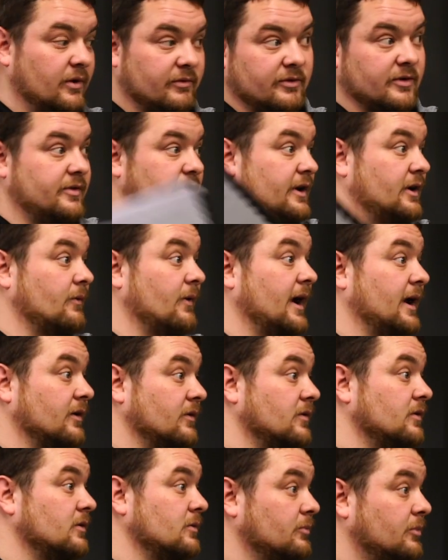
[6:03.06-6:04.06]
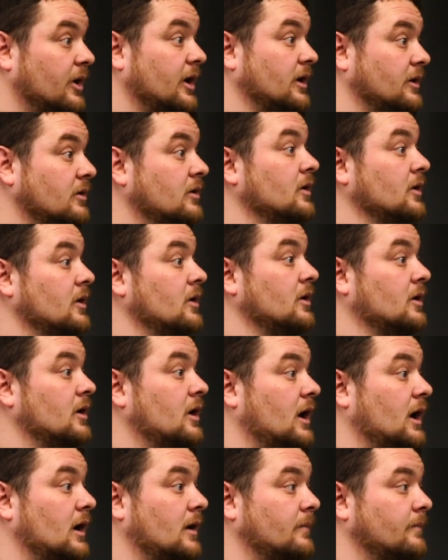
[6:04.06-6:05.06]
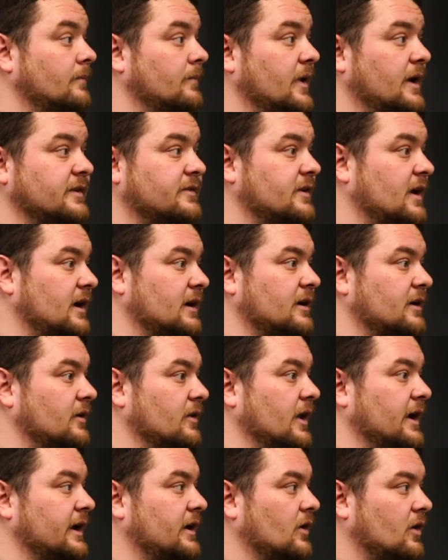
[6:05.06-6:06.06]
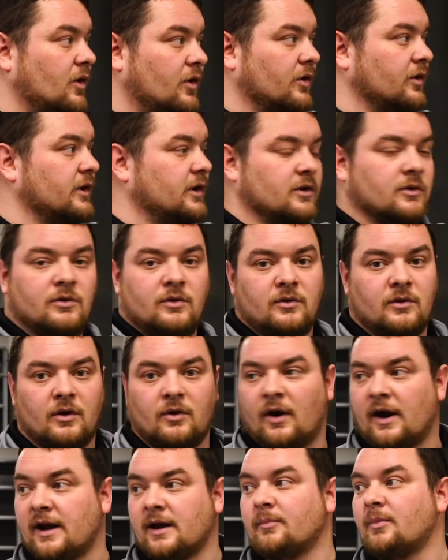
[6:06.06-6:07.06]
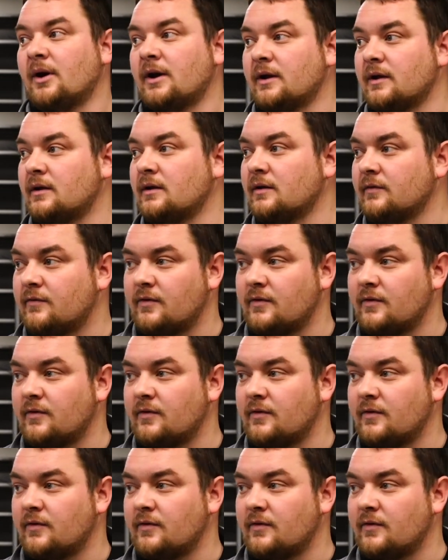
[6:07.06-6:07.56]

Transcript: everything around, but it's not going to like hurt you or anybody